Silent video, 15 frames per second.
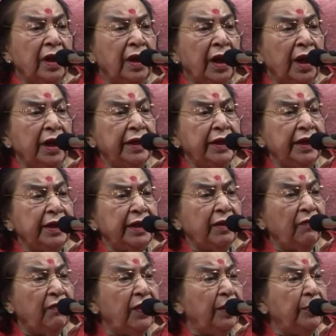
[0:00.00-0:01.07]
And they
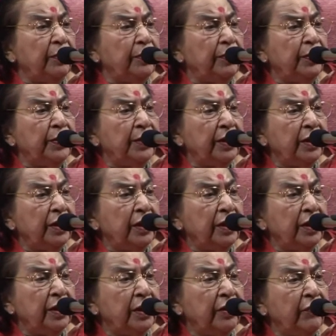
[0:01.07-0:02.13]
develop
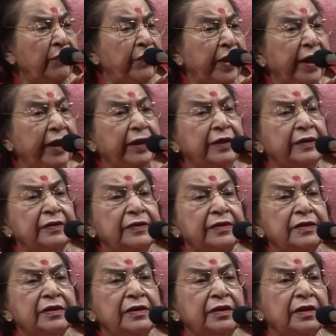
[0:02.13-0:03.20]

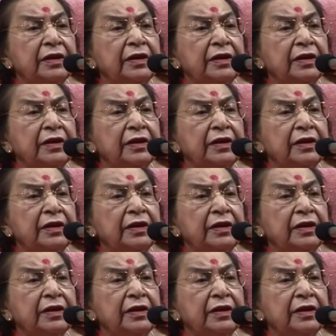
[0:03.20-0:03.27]
fragrance.